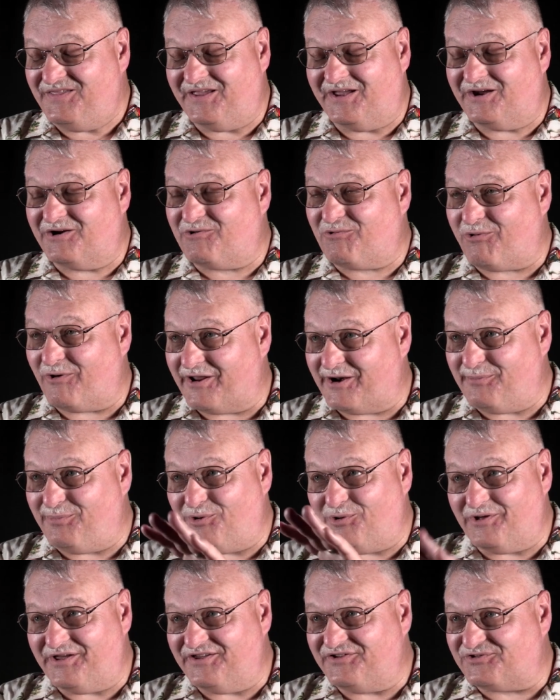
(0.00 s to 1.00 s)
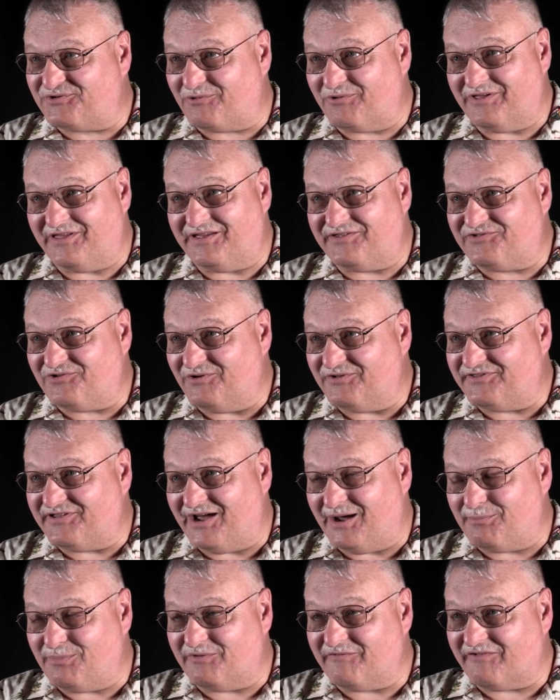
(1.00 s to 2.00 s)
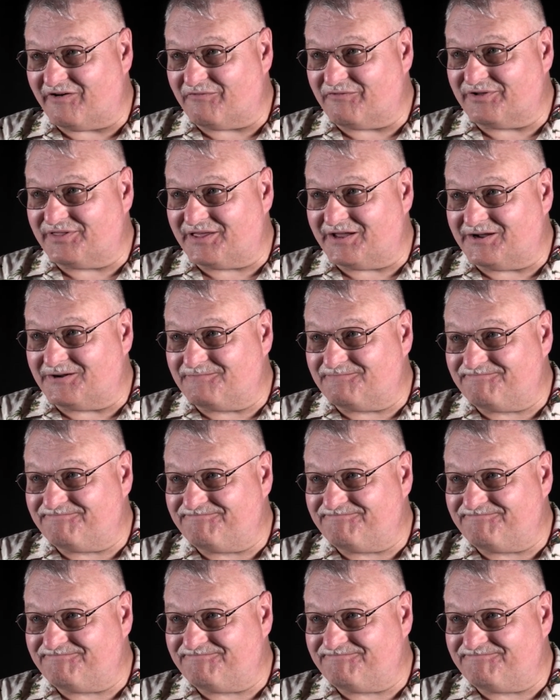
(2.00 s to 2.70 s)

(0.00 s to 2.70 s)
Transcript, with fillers: the yeah. incredible history that's on top of everything.